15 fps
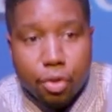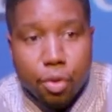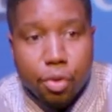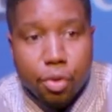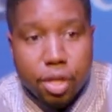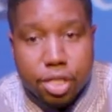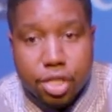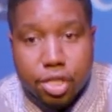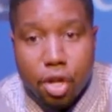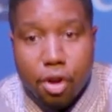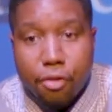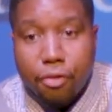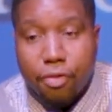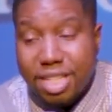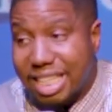through the
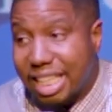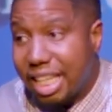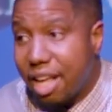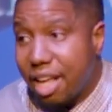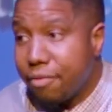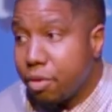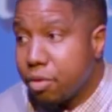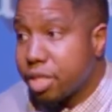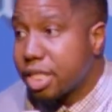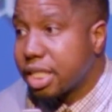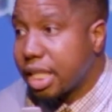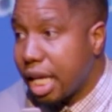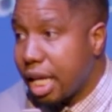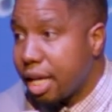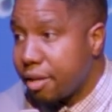surface level
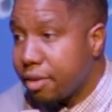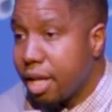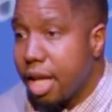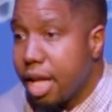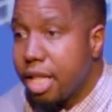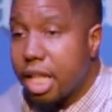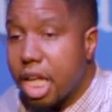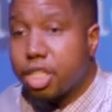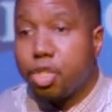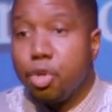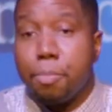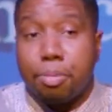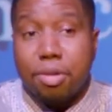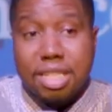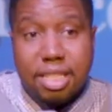skin that
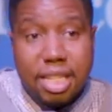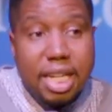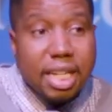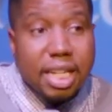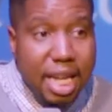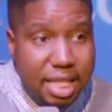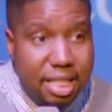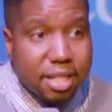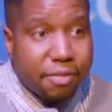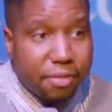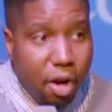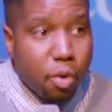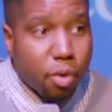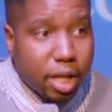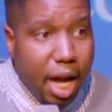you present as if
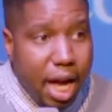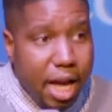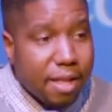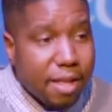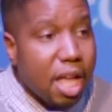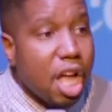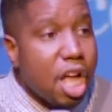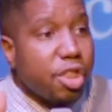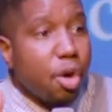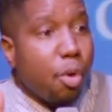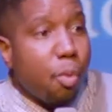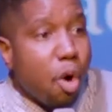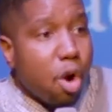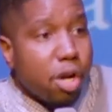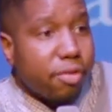okay. The
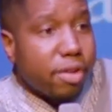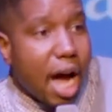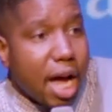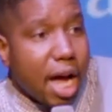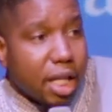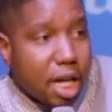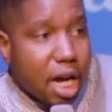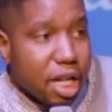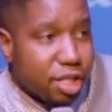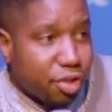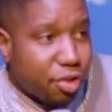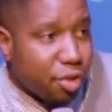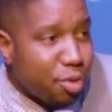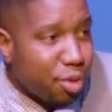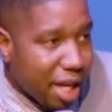word of God
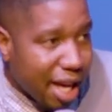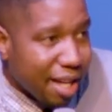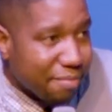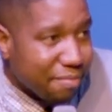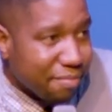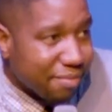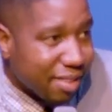cuts through that.